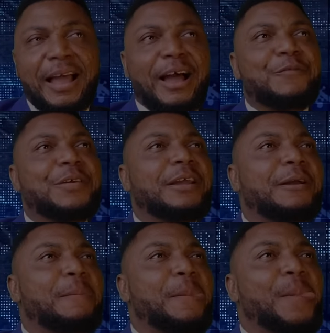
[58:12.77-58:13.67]
I
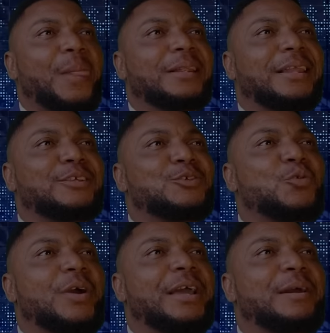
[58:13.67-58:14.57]
think that is
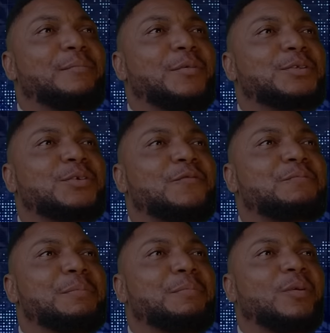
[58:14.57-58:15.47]
where most of
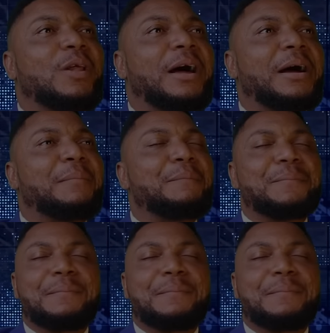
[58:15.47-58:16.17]
people are